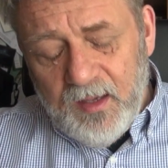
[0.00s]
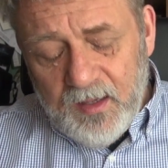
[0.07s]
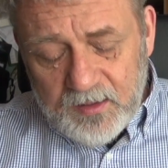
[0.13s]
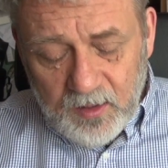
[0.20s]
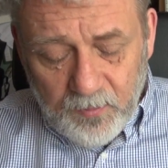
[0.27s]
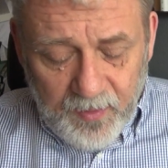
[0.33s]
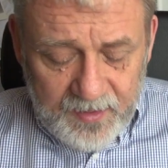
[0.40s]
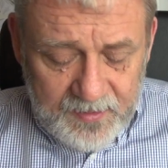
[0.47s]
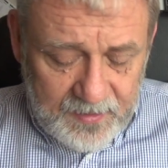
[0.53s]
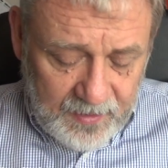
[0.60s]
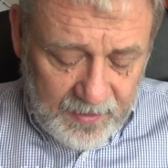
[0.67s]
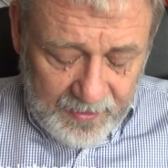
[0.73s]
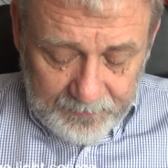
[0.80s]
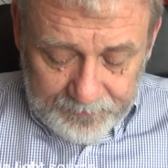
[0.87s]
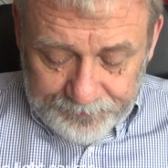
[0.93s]
So
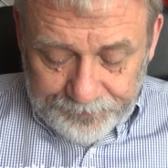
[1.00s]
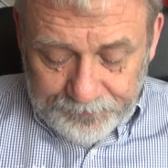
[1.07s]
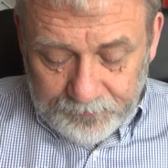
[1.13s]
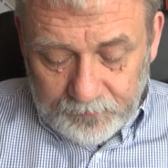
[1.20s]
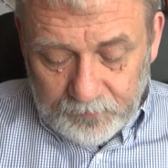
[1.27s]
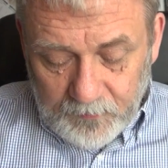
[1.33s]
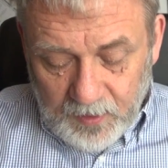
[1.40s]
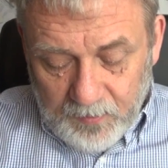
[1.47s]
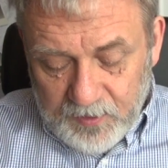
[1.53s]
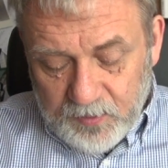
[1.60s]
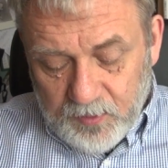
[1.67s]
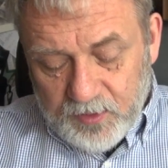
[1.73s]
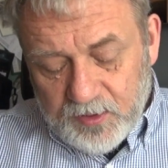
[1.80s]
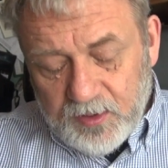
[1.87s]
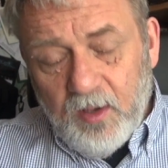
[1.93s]
basically, let me
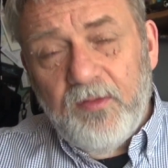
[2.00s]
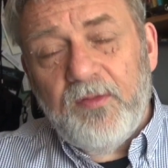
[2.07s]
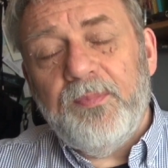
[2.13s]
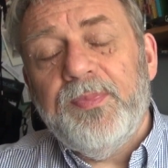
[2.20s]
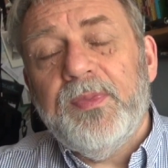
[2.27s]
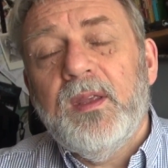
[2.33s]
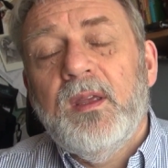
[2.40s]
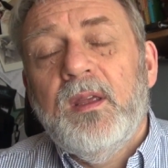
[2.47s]
switch this off.